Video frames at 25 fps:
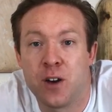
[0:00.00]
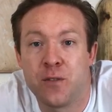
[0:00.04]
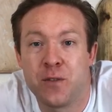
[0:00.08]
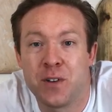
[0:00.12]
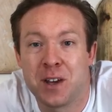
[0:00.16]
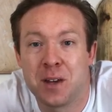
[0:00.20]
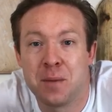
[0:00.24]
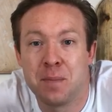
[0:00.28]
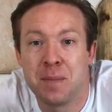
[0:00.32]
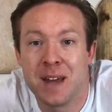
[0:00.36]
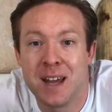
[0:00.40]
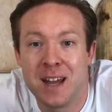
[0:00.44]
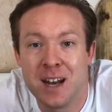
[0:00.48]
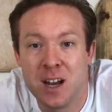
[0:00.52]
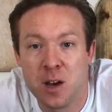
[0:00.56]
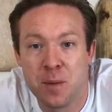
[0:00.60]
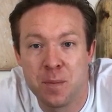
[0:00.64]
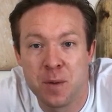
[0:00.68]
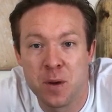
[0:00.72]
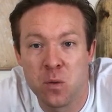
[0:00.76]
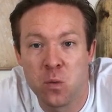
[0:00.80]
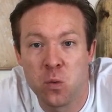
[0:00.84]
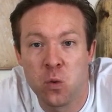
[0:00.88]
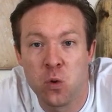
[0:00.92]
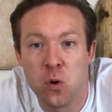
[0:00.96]
It can be a little
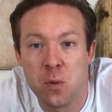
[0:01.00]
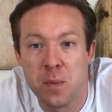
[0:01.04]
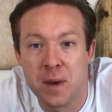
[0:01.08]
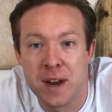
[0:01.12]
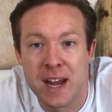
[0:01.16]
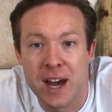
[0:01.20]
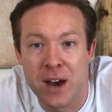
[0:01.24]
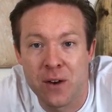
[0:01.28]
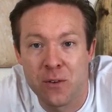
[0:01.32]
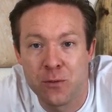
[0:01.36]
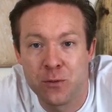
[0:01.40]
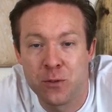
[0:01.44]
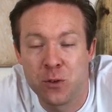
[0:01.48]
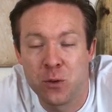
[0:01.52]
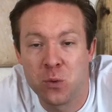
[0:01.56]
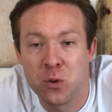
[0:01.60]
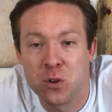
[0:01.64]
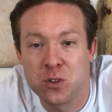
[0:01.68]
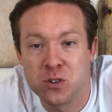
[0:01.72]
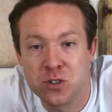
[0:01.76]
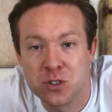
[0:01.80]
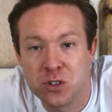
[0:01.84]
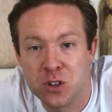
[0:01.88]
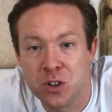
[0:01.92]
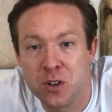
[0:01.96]
bit warmer now if you want to.